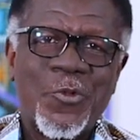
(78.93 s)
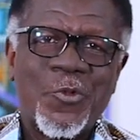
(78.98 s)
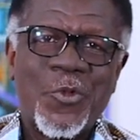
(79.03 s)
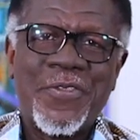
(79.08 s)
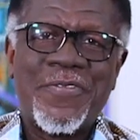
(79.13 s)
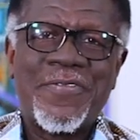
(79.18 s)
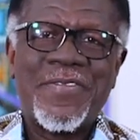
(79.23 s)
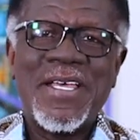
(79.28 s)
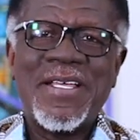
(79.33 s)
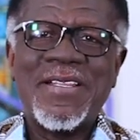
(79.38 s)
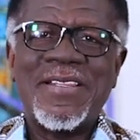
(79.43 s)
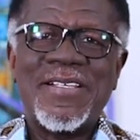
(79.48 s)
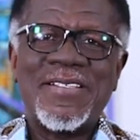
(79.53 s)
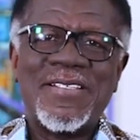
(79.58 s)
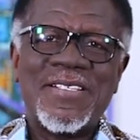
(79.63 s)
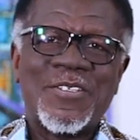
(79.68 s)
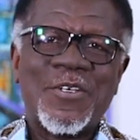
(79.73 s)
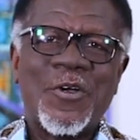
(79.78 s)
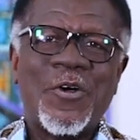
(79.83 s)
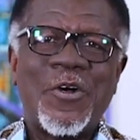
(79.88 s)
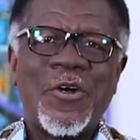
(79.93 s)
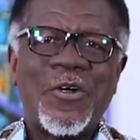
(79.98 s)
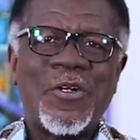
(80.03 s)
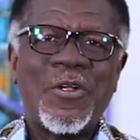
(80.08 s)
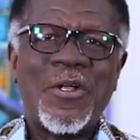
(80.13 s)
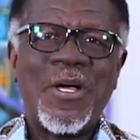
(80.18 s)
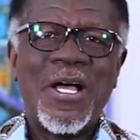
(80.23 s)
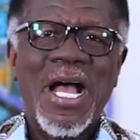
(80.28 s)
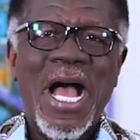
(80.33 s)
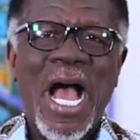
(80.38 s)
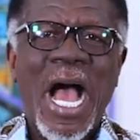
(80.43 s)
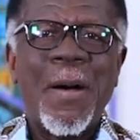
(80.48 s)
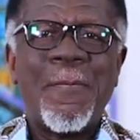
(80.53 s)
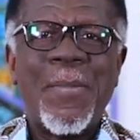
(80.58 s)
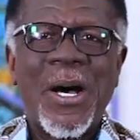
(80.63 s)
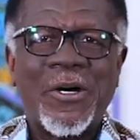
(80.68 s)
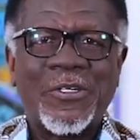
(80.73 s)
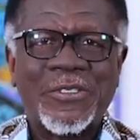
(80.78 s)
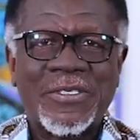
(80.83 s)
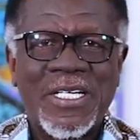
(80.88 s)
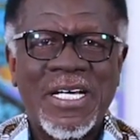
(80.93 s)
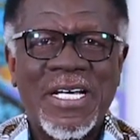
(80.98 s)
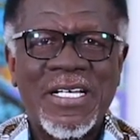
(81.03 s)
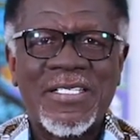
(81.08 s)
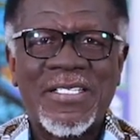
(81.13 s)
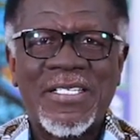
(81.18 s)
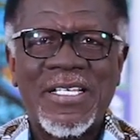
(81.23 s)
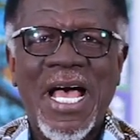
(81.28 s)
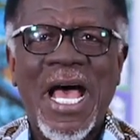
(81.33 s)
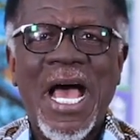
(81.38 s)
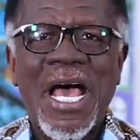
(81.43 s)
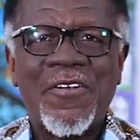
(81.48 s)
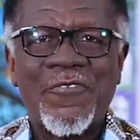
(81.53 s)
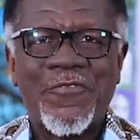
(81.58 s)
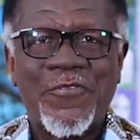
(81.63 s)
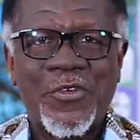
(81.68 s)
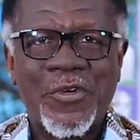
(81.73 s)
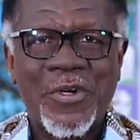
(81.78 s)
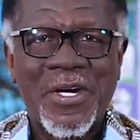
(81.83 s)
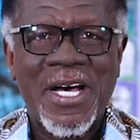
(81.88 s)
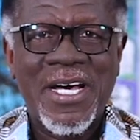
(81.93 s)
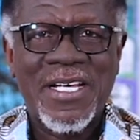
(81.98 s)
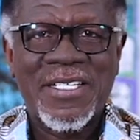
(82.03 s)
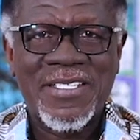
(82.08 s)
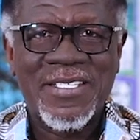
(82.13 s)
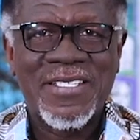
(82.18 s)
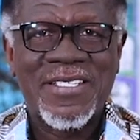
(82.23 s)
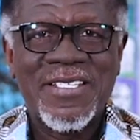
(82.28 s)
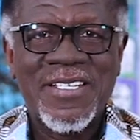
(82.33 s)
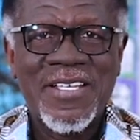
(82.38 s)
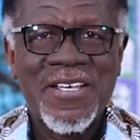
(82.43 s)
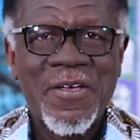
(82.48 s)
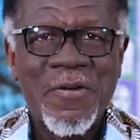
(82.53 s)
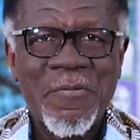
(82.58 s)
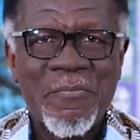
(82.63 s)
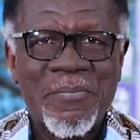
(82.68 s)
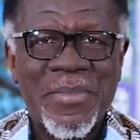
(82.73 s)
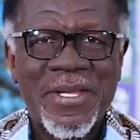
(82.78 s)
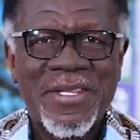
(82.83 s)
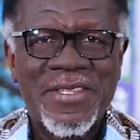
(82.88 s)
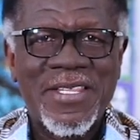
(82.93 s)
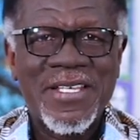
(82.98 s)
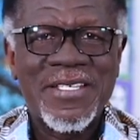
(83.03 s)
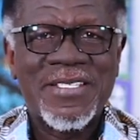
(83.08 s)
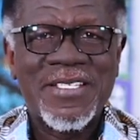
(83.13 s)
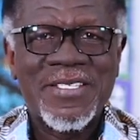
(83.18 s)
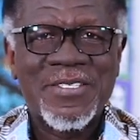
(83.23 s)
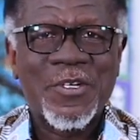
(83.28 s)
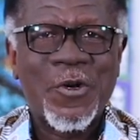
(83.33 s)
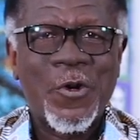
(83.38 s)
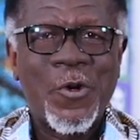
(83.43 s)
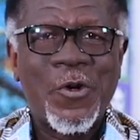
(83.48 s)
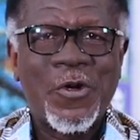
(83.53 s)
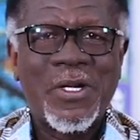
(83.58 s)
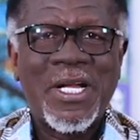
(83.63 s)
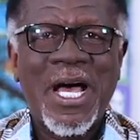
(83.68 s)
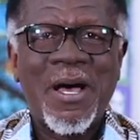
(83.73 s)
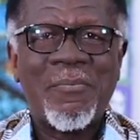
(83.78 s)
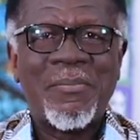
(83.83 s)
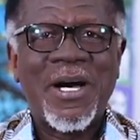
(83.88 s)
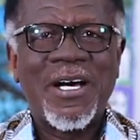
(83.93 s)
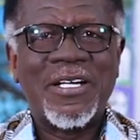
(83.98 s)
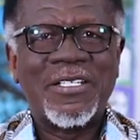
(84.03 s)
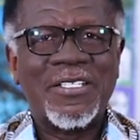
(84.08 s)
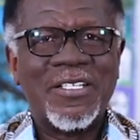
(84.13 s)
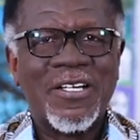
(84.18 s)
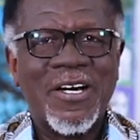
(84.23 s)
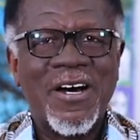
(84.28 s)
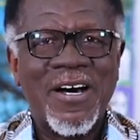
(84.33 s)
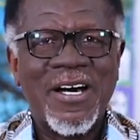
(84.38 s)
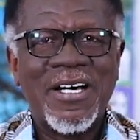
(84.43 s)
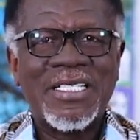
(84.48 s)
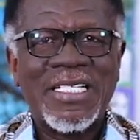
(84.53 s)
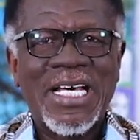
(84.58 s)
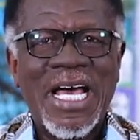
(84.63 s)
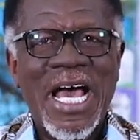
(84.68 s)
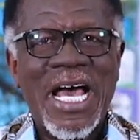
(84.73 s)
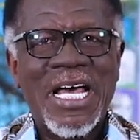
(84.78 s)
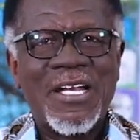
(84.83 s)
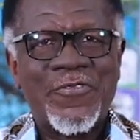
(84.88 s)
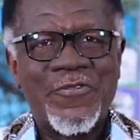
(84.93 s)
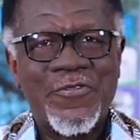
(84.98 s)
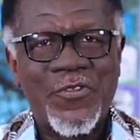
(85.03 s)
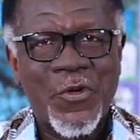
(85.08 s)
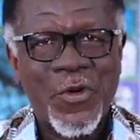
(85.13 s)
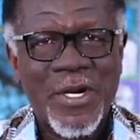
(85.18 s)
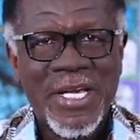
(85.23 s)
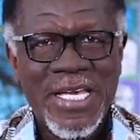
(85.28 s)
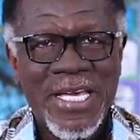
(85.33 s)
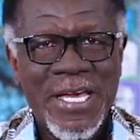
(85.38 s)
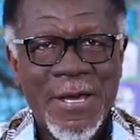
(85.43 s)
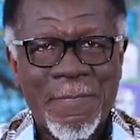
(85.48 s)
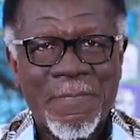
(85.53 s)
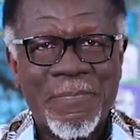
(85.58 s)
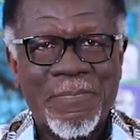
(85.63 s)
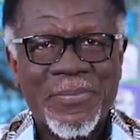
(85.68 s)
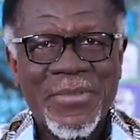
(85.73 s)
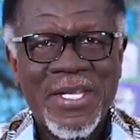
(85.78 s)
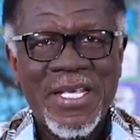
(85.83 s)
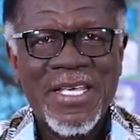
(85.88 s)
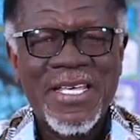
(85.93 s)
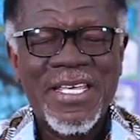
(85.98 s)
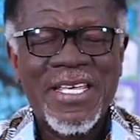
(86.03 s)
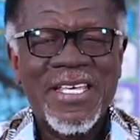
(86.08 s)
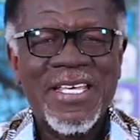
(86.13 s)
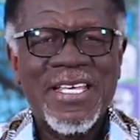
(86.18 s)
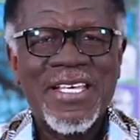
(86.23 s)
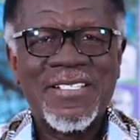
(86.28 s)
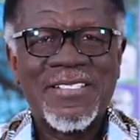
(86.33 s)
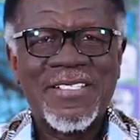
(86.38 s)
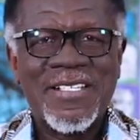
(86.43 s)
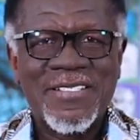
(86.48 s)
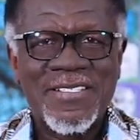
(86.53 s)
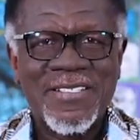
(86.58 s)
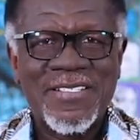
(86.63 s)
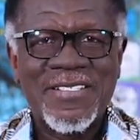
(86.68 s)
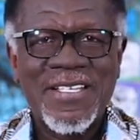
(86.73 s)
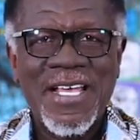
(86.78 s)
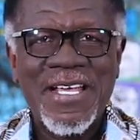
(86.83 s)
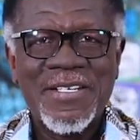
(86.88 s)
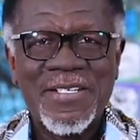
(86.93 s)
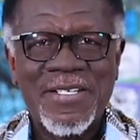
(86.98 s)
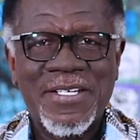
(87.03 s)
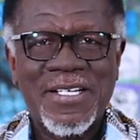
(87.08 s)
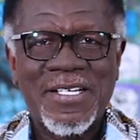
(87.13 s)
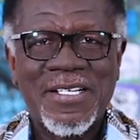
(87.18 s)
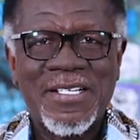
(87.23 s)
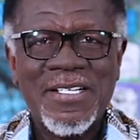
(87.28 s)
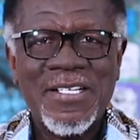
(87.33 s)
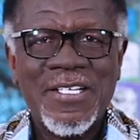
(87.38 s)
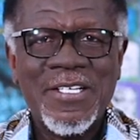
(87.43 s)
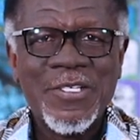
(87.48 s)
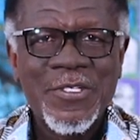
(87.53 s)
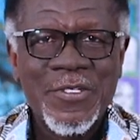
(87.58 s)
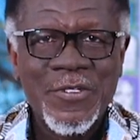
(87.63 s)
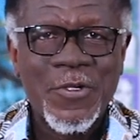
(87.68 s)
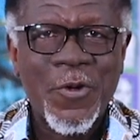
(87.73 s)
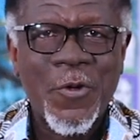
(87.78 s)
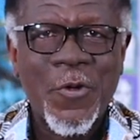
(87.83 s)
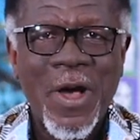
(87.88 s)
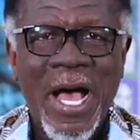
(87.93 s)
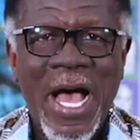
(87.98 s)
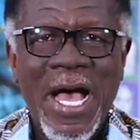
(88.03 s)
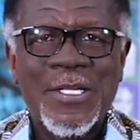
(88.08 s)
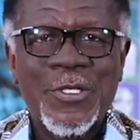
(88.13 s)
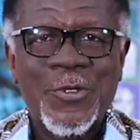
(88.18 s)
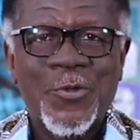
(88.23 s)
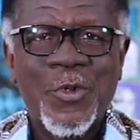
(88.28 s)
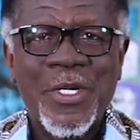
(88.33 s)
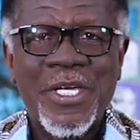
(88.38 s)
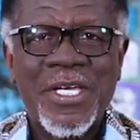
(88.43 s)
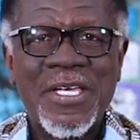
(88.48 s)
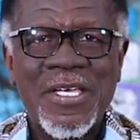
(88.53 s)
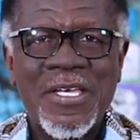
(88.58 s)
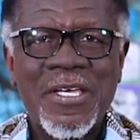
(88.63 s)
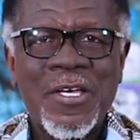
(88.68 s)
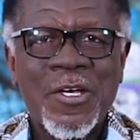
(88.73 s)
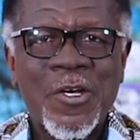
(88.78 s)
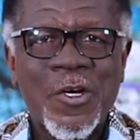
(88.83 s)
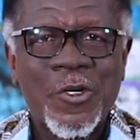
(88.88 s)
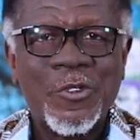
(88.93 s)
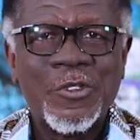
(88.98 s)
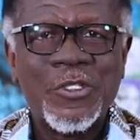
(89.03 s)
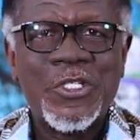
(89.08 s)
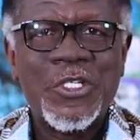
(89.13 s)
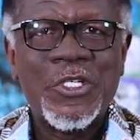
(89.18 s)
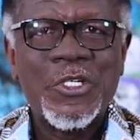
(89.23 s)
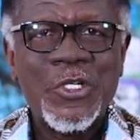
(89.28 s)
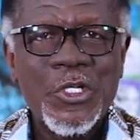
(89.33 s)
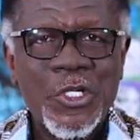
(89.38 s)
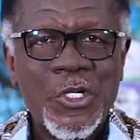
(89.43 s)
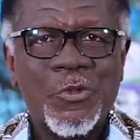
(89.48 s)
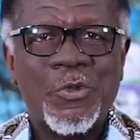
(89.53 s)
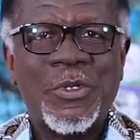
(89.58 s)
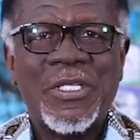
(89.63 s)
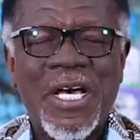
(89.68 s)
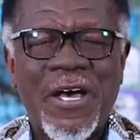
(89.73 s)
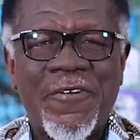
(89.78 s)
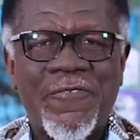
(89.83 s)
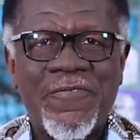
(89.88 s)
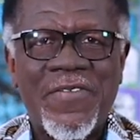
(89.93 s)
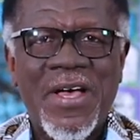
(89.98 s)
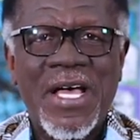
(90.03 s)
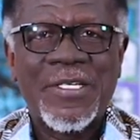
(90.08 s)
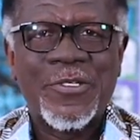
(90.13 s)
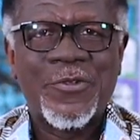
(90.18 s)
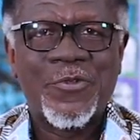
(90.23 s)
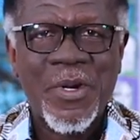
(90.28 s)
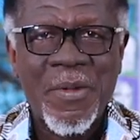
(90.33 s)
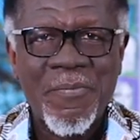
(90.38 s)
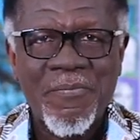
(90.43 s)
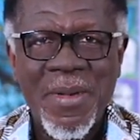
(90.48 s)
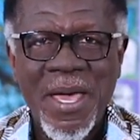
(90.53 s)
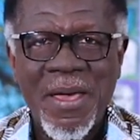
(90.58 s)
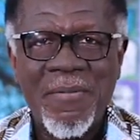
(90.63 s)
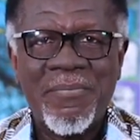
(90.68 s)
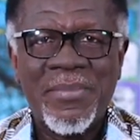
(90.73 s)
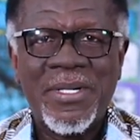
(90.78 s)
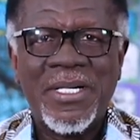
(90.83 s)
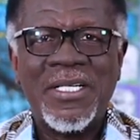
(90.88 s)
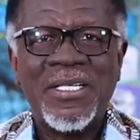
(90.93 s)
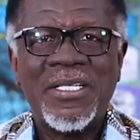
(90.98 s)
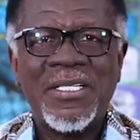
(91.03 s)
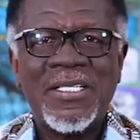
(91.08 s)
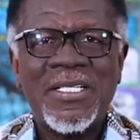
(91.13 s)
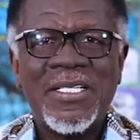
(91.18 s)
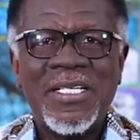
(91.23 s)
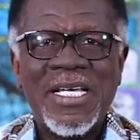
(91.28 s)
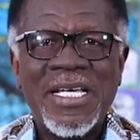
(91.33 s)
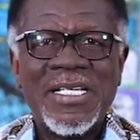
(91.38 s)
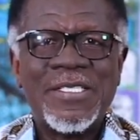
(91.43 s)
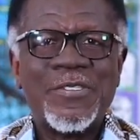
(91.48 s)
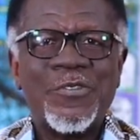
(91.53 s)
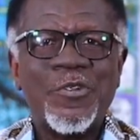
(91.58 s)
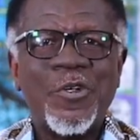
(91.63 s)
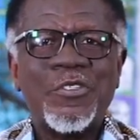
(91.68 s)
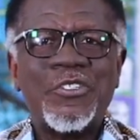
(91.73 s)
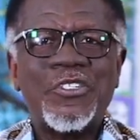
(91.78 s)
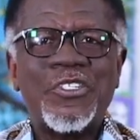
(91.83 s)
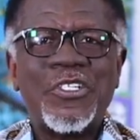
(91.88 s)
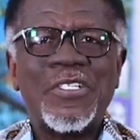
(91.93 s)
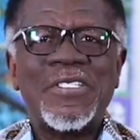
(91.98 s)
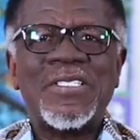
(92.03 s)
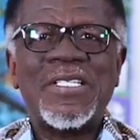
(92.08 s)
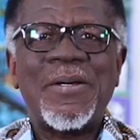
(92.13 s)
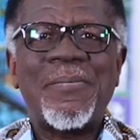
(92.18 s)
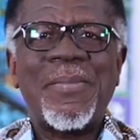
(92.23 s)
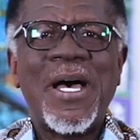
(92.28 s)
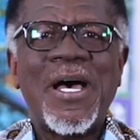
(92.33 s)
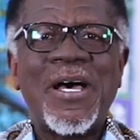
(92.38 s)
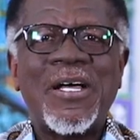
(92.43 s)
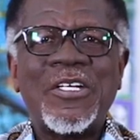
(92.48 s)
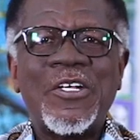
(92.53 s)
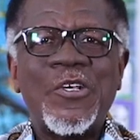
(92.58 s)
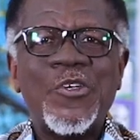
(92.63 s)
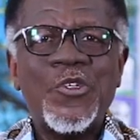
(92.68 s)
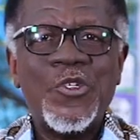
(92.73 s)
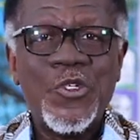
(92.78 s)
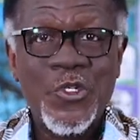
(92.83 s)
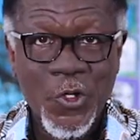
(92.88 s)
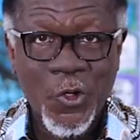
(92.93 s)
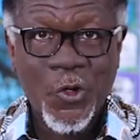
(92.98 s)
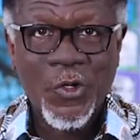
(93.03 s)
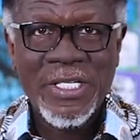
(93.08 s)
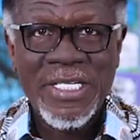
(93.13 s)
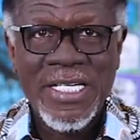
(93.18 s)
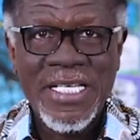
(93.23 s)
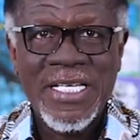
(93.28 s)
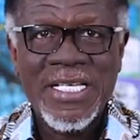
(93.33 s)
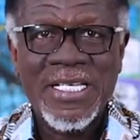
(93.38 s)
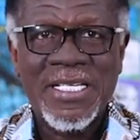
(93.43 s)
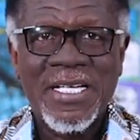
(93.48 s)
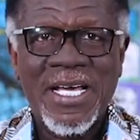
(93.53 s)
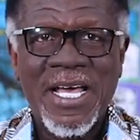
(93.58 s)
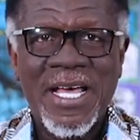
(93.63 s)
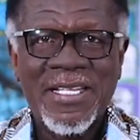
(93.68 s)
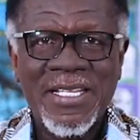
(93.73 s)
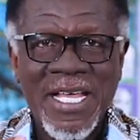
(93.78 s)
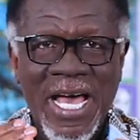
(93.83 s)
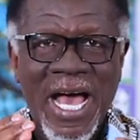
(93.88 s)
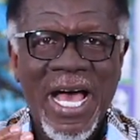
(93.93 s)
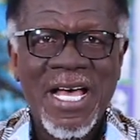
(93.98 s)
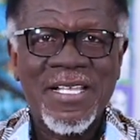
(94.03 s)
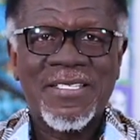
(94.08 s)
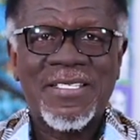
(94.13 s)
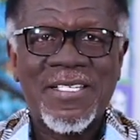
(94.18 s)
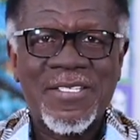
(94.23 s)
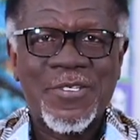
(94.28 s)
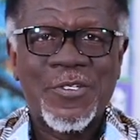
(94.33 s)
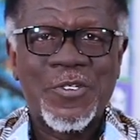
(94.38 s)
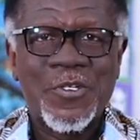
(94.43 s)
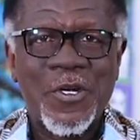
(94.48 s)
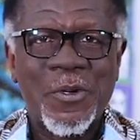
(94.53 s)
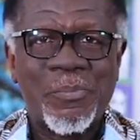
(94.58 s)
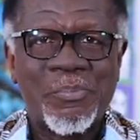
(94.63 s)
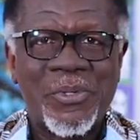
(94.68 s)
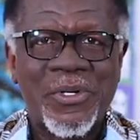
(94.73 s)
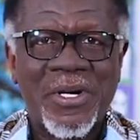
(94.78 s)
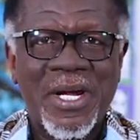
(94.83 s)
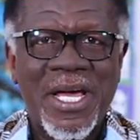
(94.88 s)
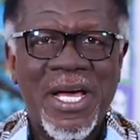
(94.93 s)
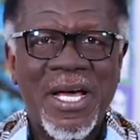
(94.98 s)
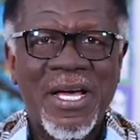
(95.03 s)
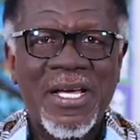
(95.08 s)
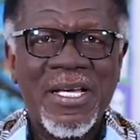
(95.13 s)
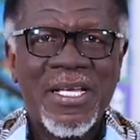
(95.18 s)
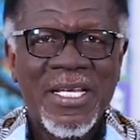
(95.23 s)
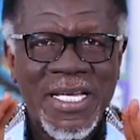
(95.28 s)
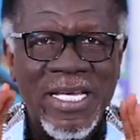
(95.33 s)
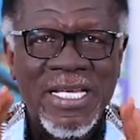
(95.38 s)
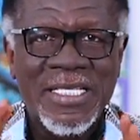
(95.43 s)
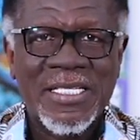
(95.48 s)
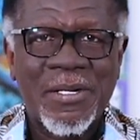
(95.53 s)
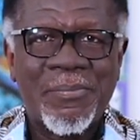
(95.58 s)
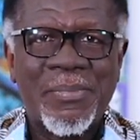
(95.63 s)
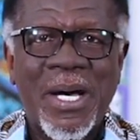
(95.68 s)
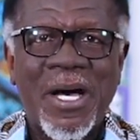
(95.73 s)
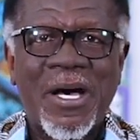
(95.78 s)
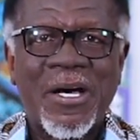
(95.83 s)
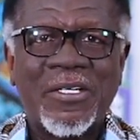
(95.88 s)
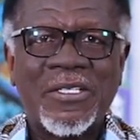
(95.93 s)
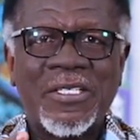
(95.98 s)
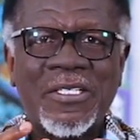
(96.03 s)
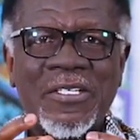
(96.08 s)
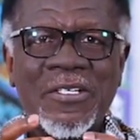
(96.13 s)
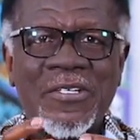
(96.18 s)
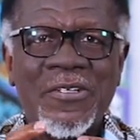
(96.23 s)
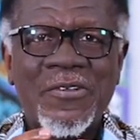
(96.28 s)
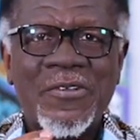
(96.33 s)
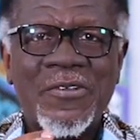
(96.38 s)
We think this is all about us and for us, but this is all about God and for Him. He is the center. So as we continue with our fast, remember, it's not just about your need and the answers to your prayer. It's about